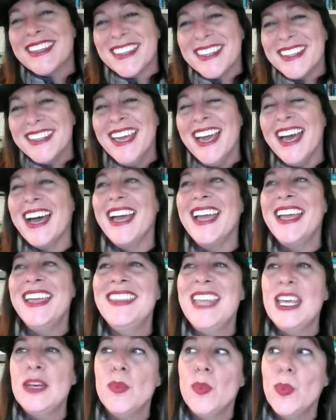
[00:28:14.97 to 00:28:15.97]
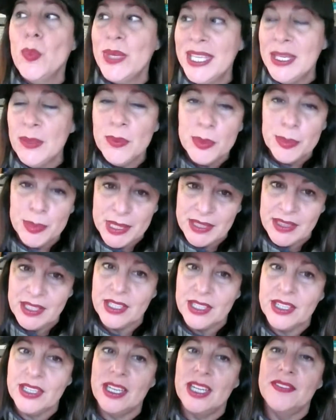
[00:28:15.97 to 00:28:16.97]
Yeah, and then we will be
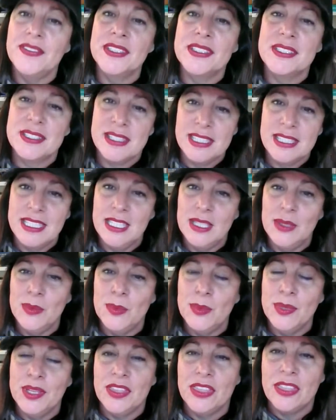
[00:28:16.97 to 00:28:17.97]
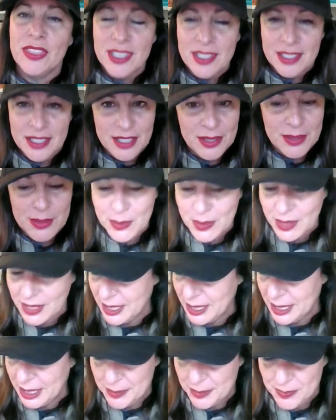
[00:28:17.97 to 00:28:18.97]
there, obviously, with, you know,
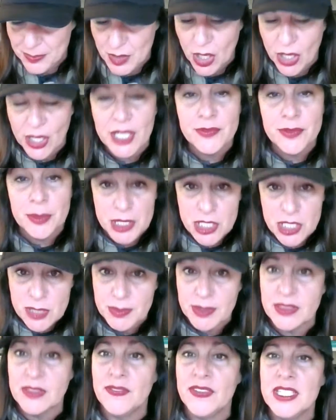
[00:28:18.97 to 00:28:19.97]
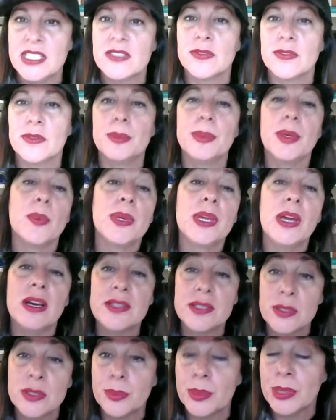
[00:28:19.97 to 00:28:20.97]
our information about the festival, but we
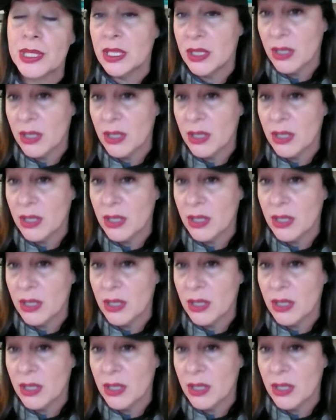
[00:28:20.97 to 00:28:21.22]
also are bringing